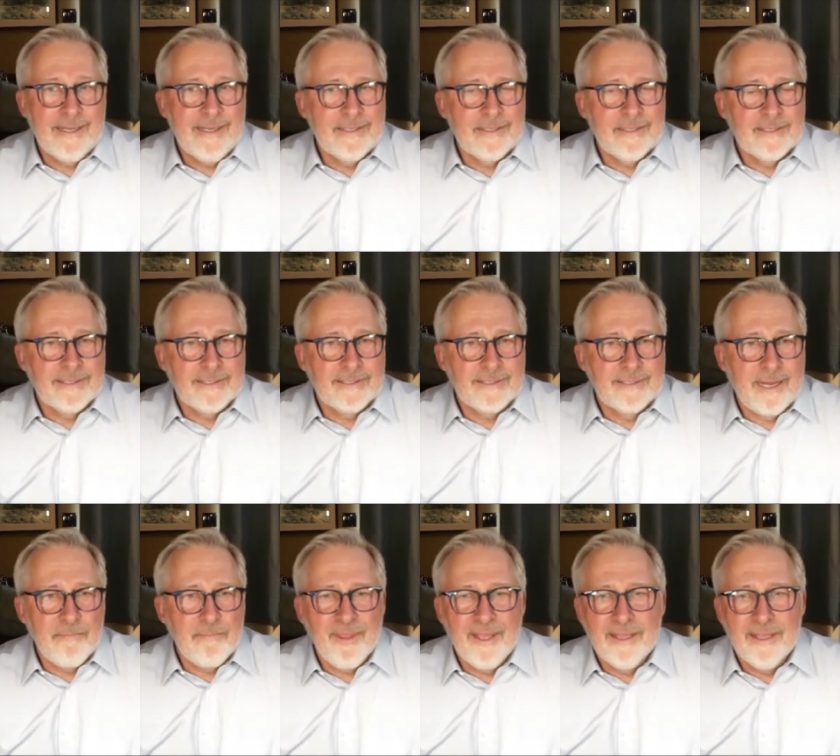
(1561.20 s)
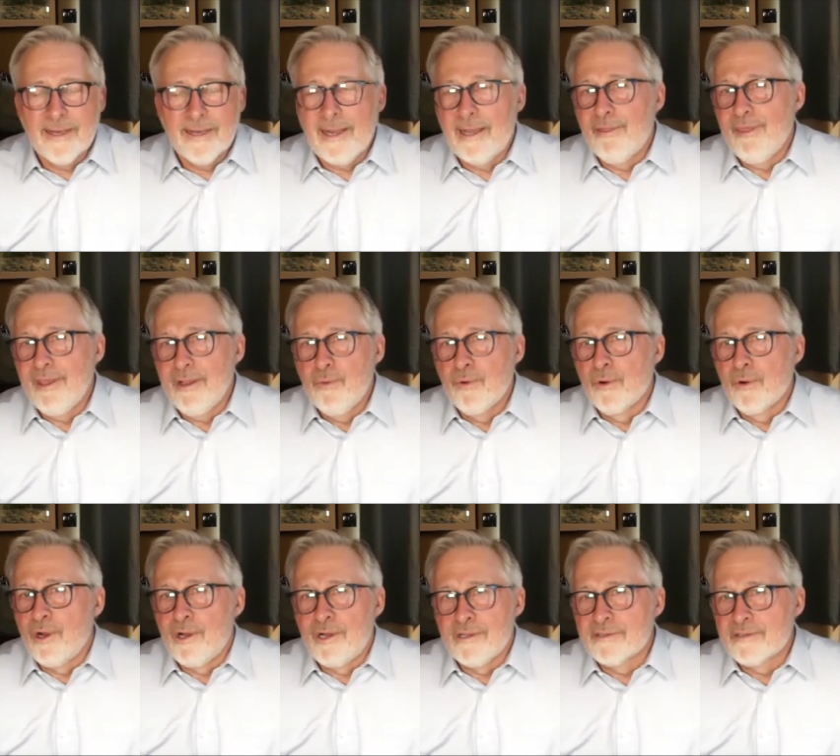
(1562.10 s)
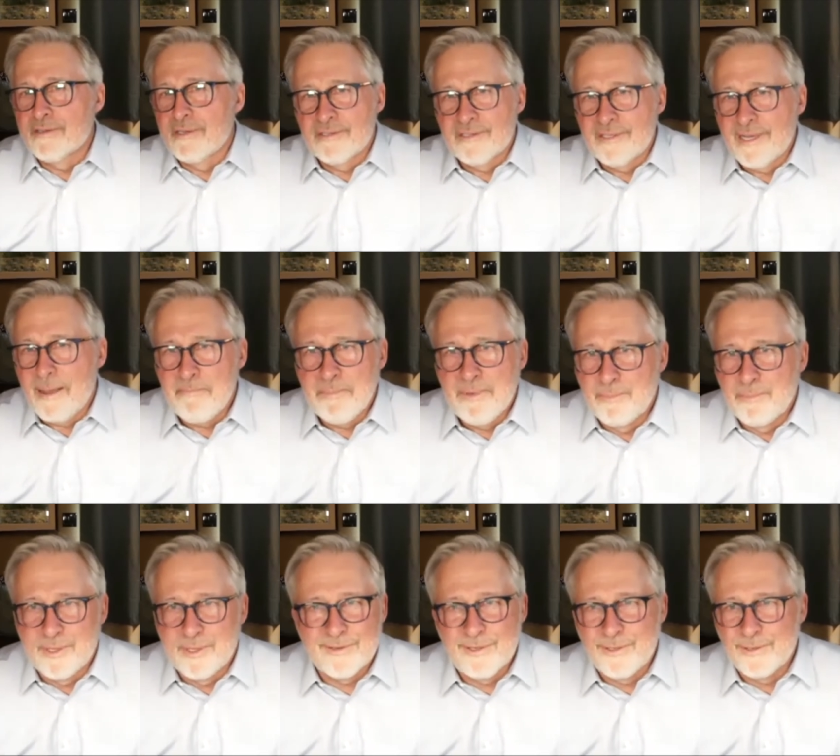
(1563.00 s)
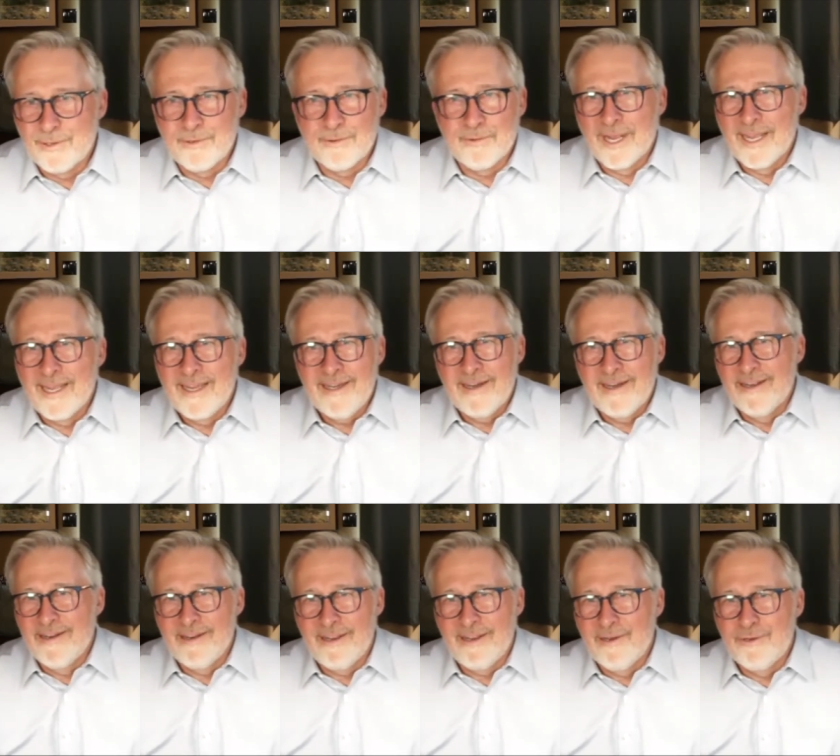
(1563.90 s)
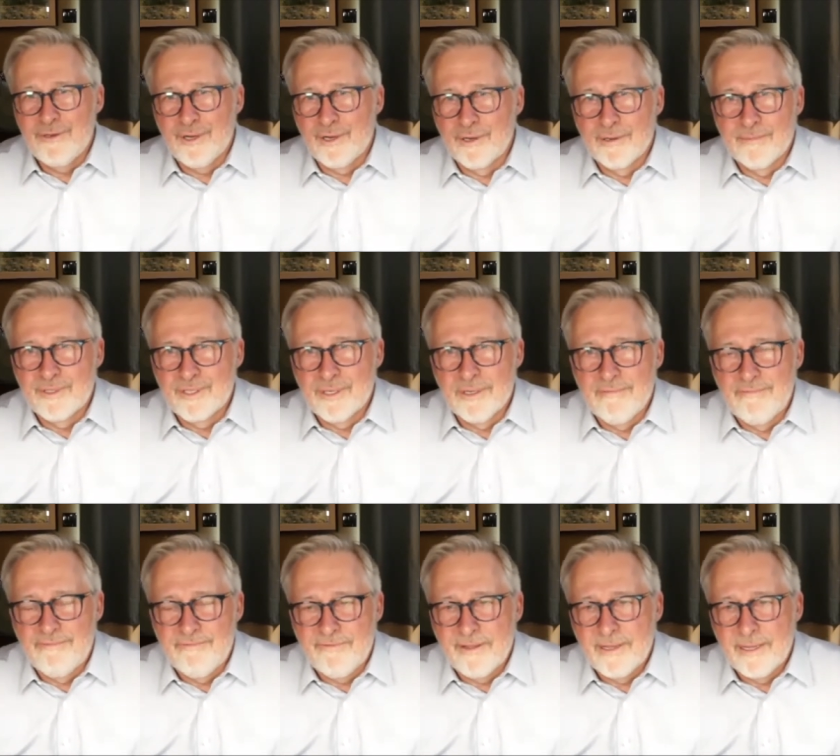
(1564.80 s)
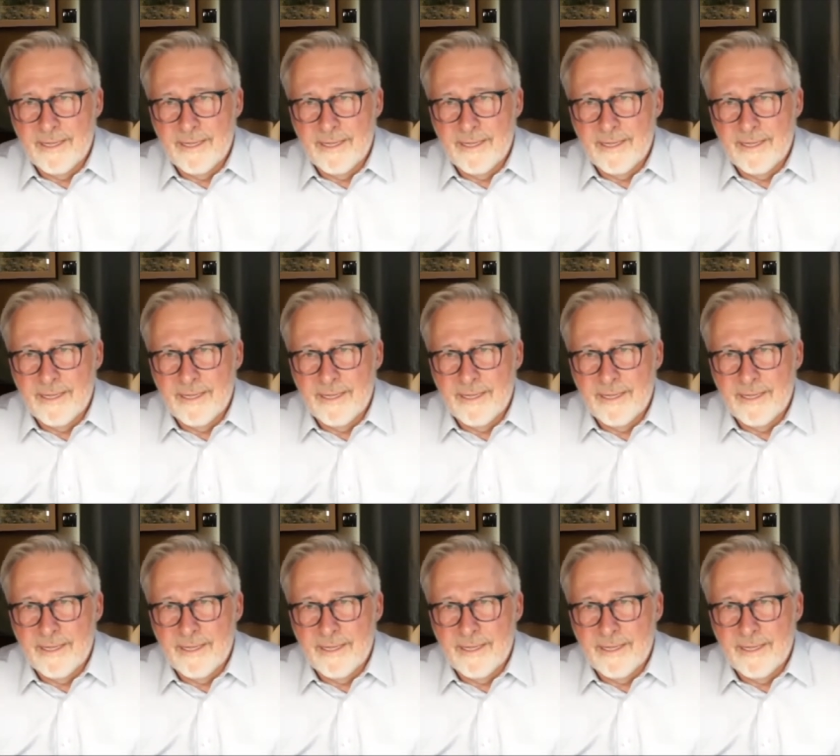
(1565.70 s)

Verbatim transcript: something that I think we're all susceptible to, right? In terms of